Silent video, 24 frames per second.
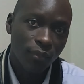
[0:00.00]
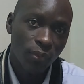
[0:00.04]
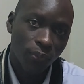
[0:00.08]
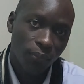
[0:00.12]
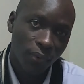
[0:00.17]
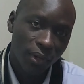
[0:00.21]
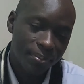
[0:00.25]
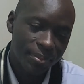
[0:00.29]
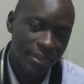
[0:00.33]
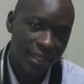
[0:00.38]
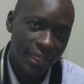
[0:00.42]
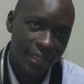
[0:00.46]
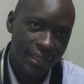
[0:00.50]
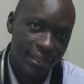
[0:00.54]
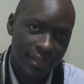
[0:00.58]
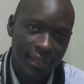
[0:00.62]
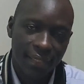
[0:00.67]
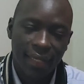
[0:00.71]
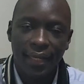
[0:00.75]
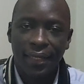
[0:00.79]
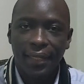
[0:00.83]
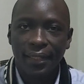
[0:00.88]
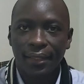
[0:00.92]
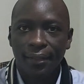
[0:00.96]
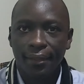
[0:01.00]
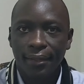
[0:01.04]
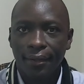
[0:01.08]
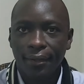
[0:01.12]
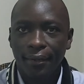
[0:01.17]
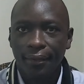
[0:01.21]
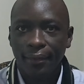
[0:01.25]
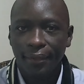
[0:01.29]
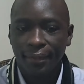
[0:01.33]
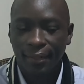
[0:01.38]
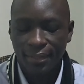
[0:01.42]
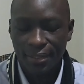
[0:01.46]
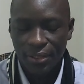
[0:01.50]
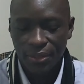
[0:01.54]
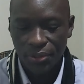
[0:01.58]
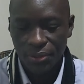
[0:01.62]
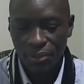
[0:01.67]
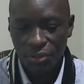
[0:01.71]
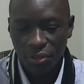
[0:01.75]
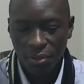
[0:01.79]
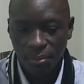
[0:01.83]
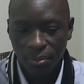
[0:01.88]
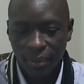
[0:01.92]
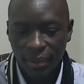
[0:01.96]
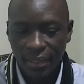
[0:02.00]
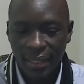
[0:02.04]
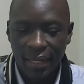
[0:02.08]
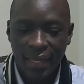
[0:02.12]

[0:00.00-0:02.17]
websites and YouTube.